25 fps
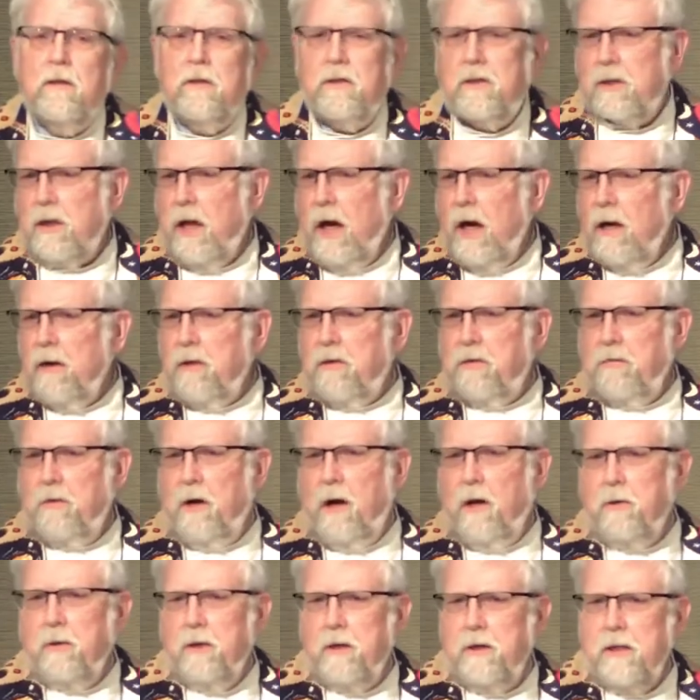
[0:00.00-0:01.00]
"The star
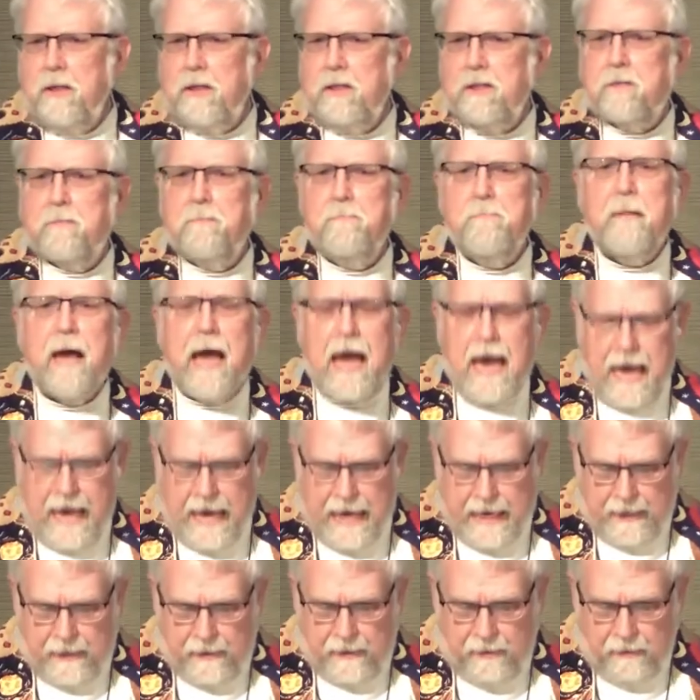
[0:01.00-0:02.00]
thrower is
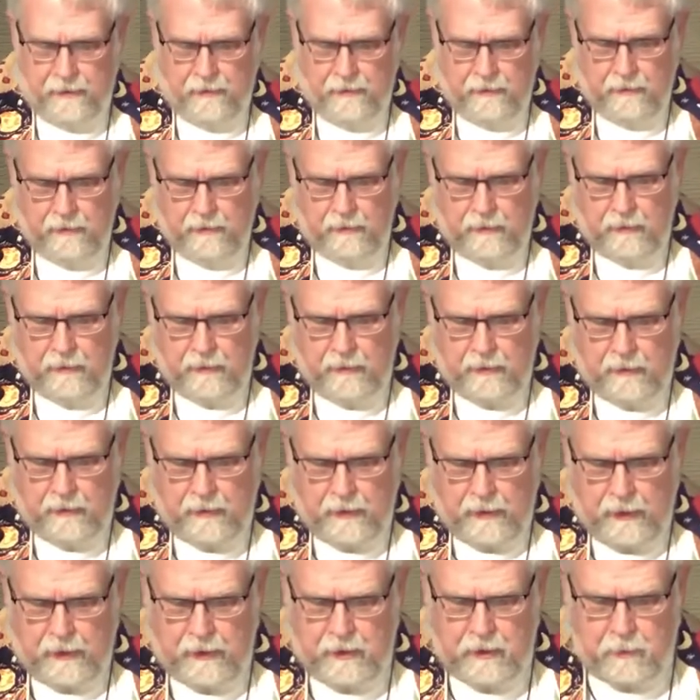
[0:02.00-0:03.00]
mad,
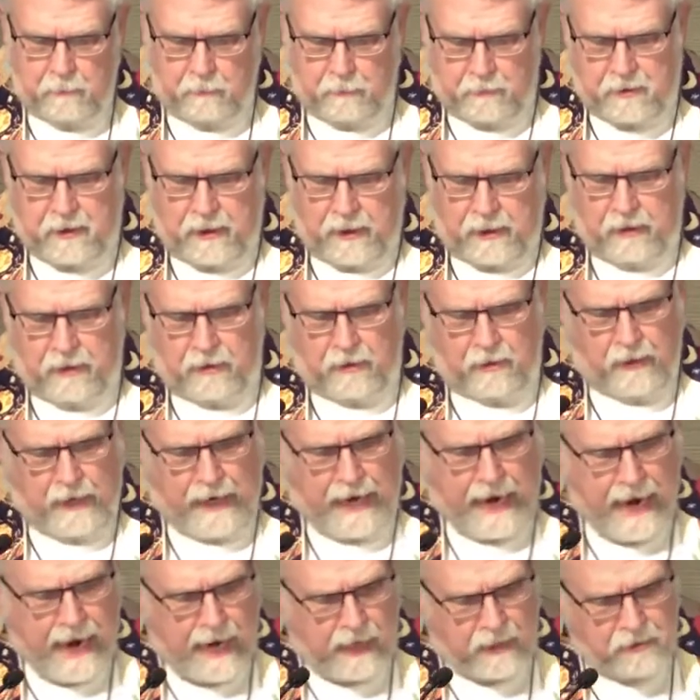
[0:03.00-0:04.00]
and his particular
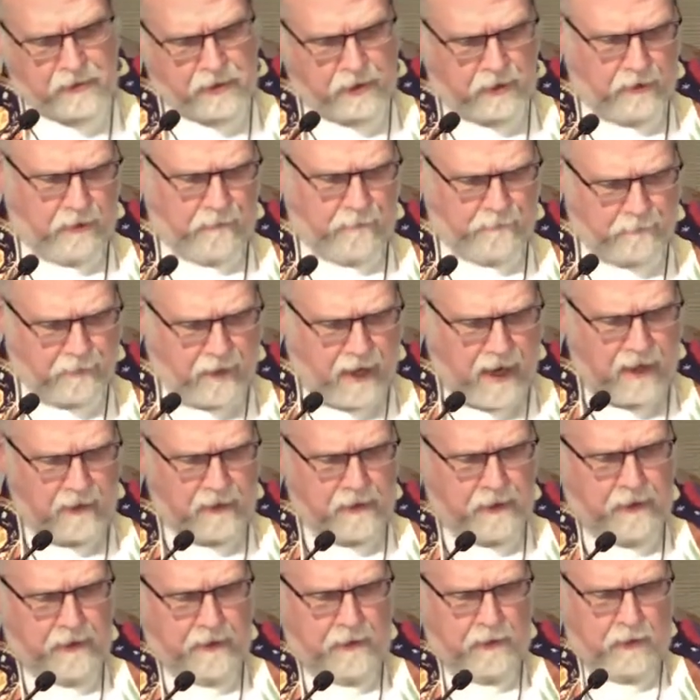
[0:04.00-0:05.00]
acts are a
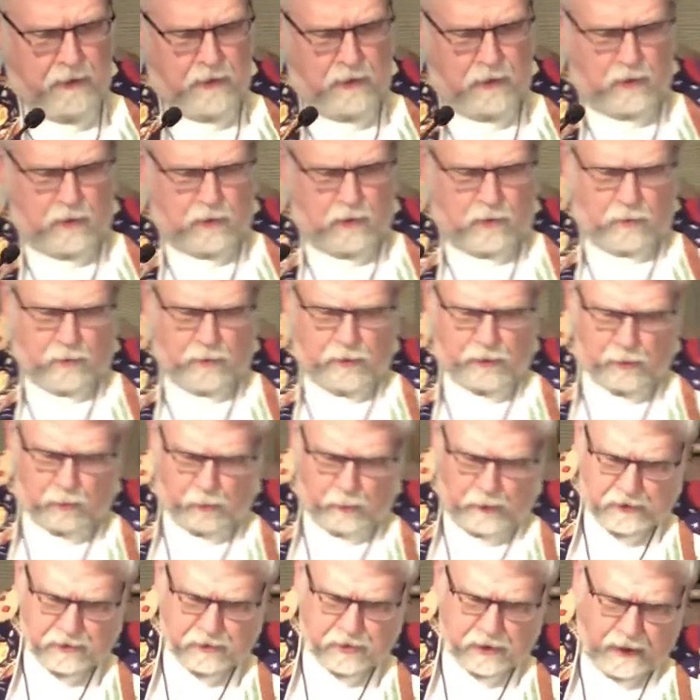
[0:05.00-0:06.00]
folly with
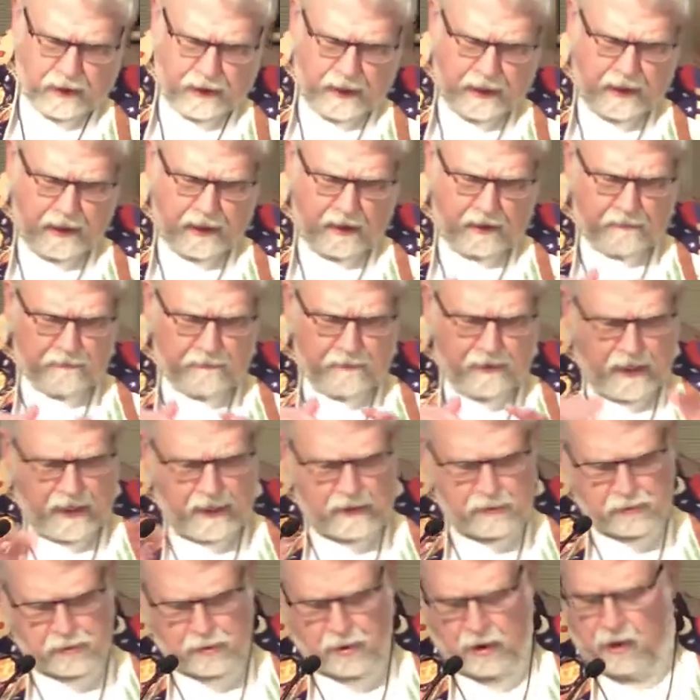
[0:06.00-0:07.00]
which I have
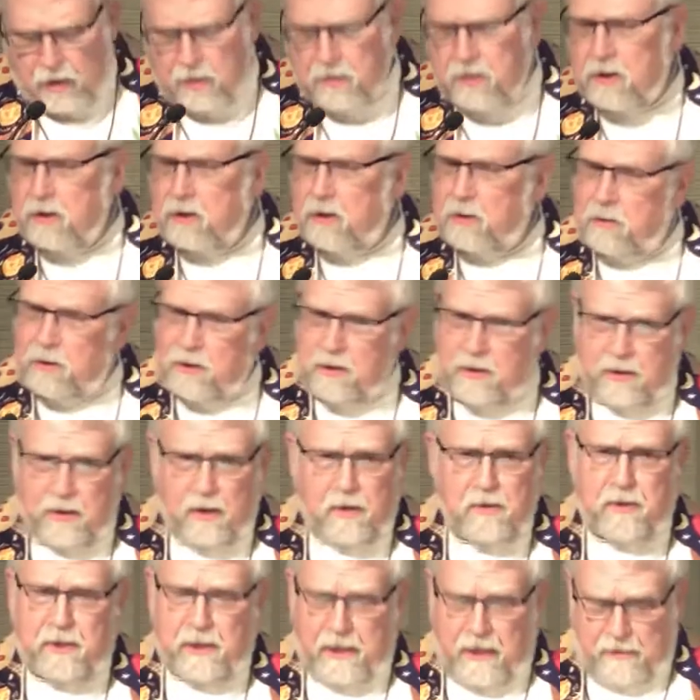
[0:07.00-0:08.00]
not chosen to
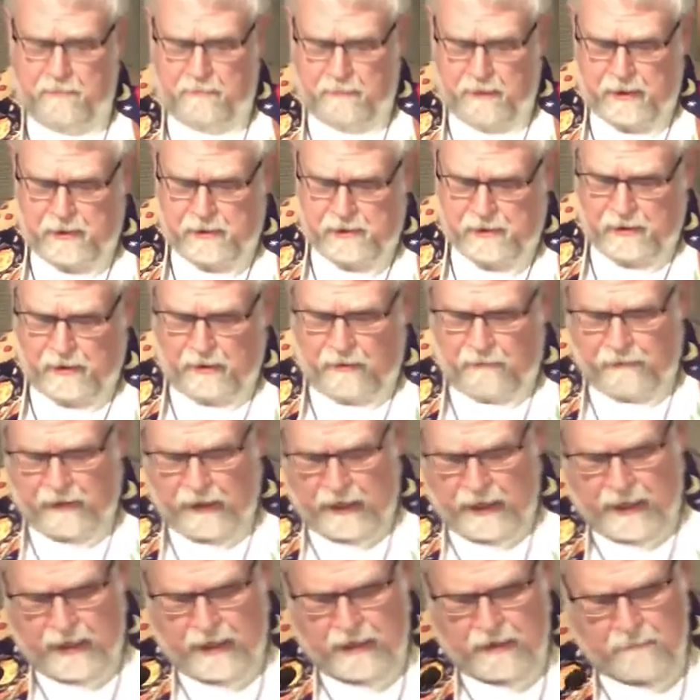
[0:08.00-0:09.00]
associate myself.
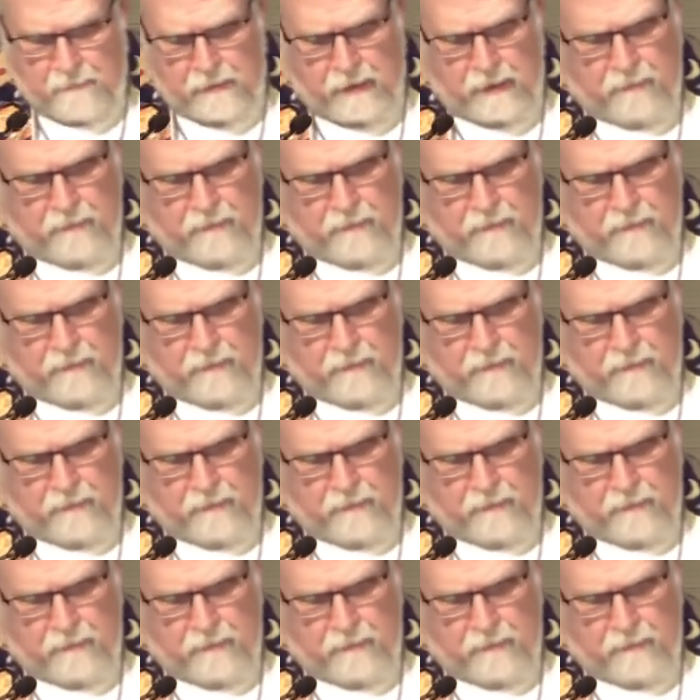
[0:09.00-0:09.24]
I am an